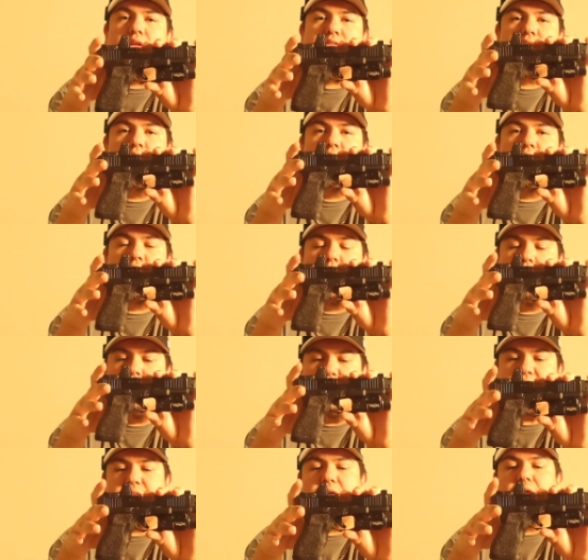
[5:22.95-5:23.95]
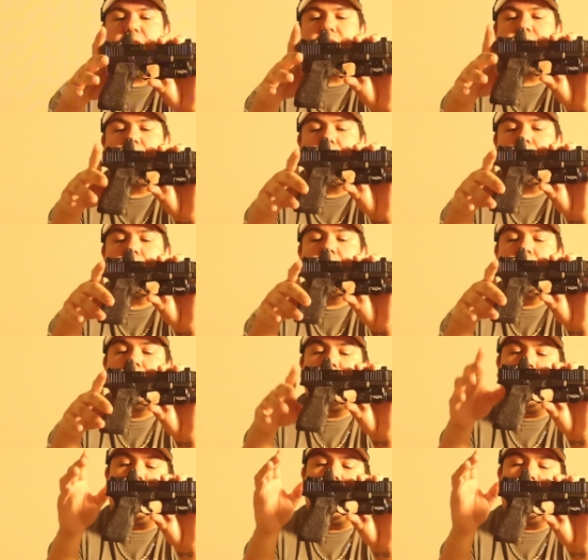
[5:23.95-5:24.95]
It's not like I'm missing anything,
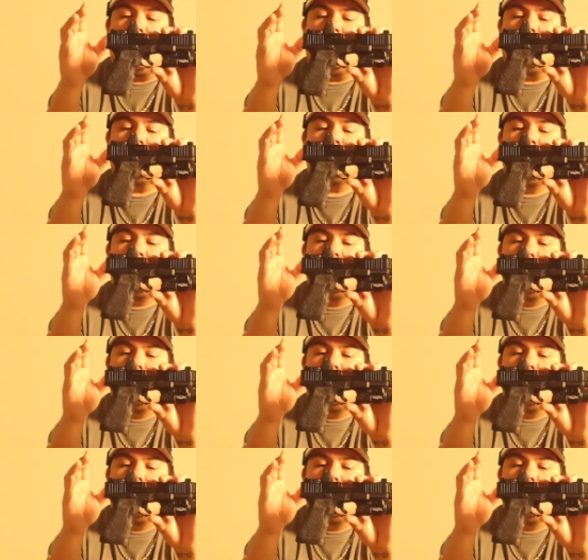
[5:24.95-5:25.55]
and